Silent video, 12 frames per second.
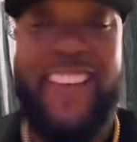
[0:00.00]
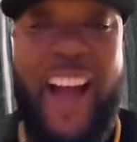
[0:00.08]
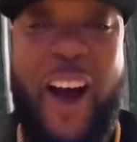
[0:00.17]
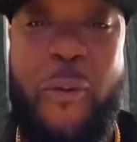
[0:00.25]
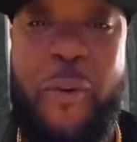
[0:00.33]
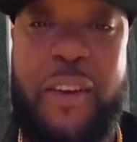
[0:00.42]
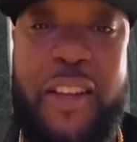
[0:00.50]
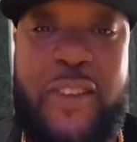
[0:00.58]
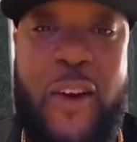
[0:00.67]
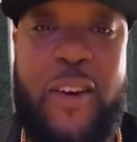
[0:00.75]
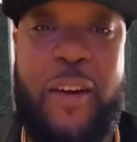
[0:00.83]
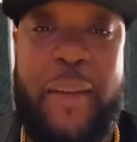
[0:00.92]
Y'all want to
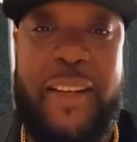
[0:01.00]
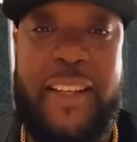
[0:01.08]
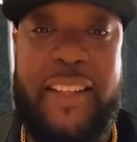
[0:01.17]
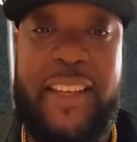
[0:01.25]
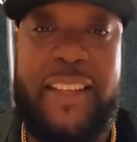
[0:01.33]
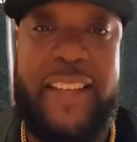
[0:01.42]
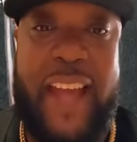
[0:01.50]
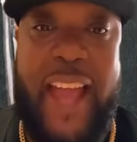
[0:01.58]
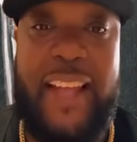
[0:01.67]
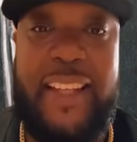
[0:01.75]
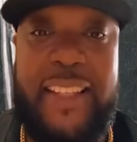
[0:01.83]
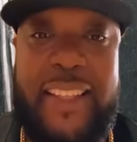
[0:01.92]
turn them into
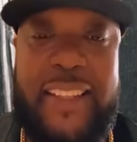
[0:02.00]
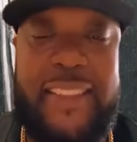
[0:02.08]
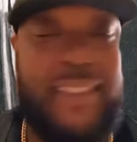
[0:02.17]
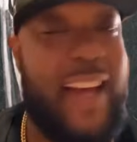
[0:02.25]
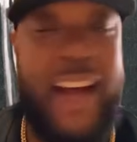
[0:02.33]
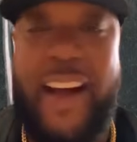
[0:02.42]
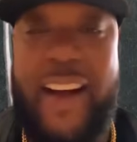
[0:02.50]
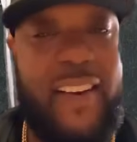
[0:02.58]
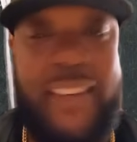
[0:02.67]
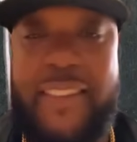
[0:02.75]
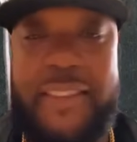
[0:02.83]
aliens. Nah.